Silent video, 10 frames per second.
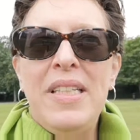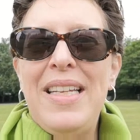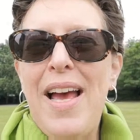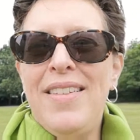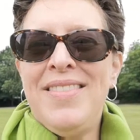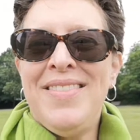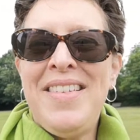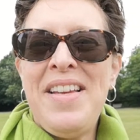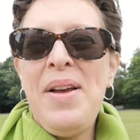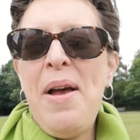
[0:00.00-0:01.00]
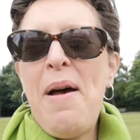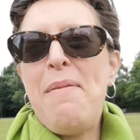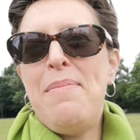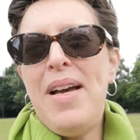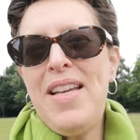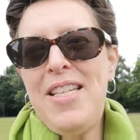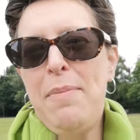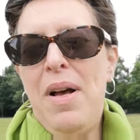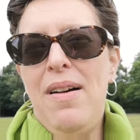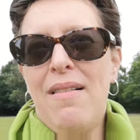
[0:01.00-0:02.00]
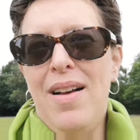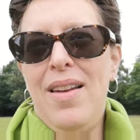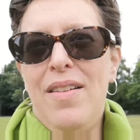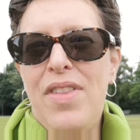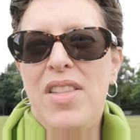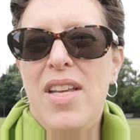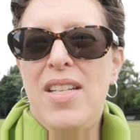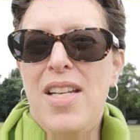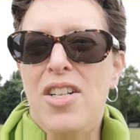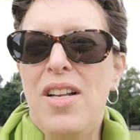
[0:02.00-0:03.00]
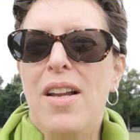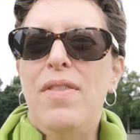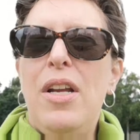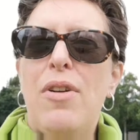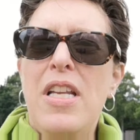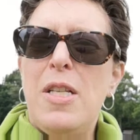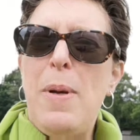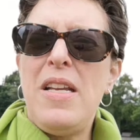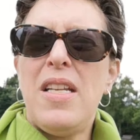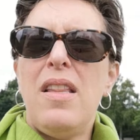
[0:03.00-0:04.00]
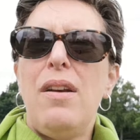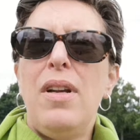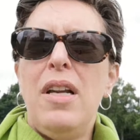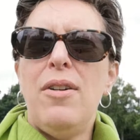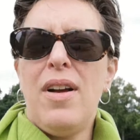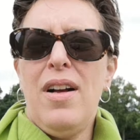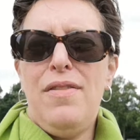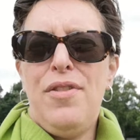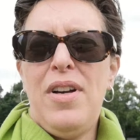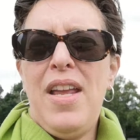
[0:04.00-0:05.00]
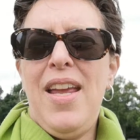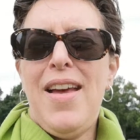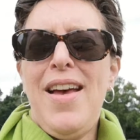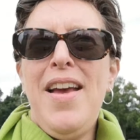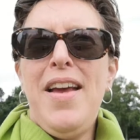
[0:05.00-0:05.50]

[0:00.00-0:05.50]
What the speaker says: yeah, amazing park. I love that there's such a lovely green space, and they really look after it here.